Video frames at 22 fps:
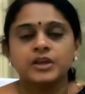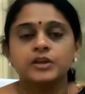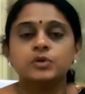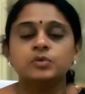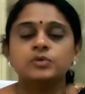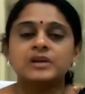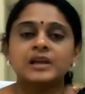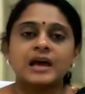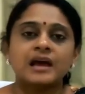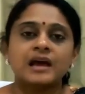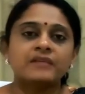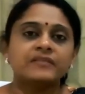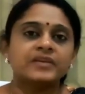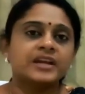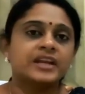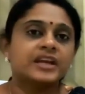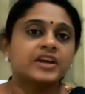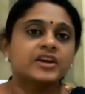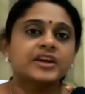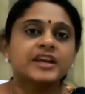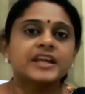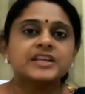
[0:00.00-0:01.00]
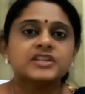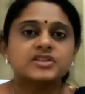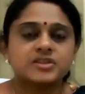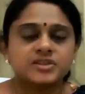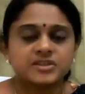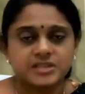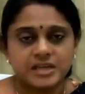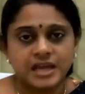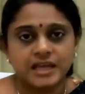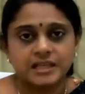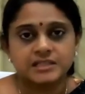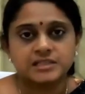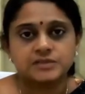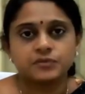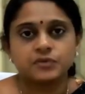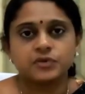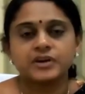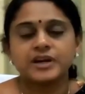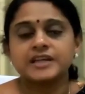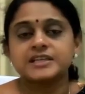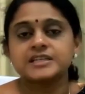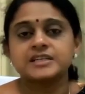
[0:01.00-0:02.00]
You will have an increased chance
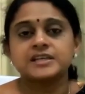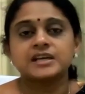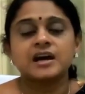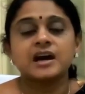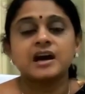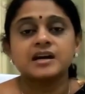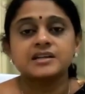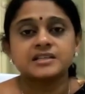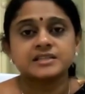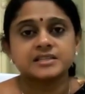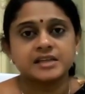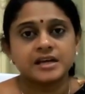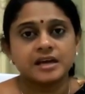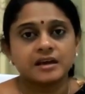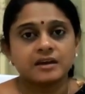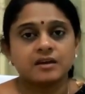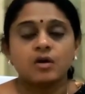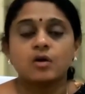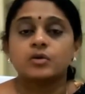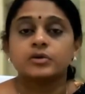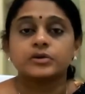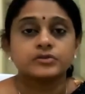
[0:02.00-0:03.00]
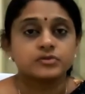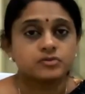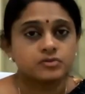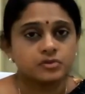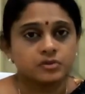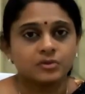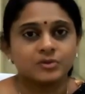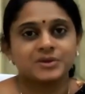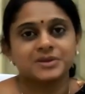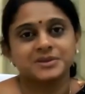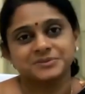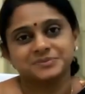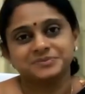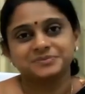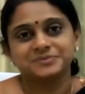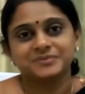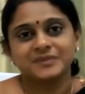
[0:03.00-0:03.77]
for getting a heart attack or a stroke.